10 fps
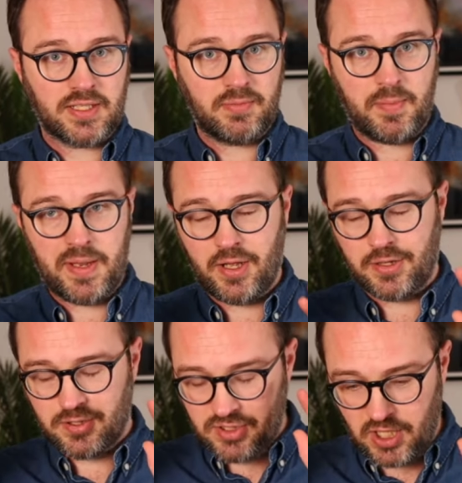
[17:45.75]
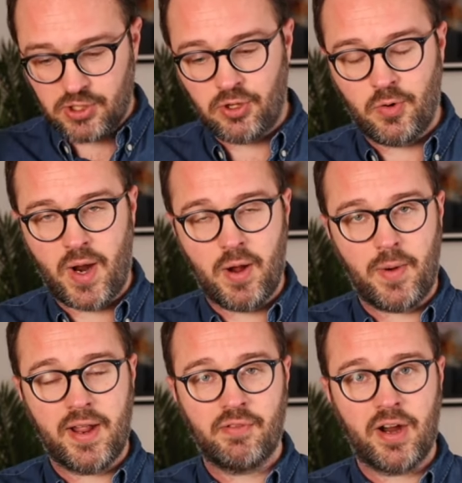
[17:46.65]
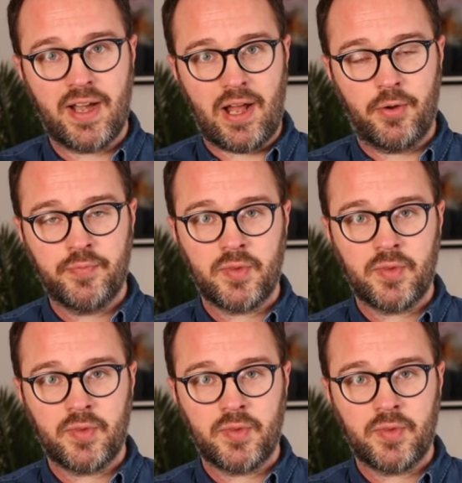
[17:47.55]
It might be such a long way away right now,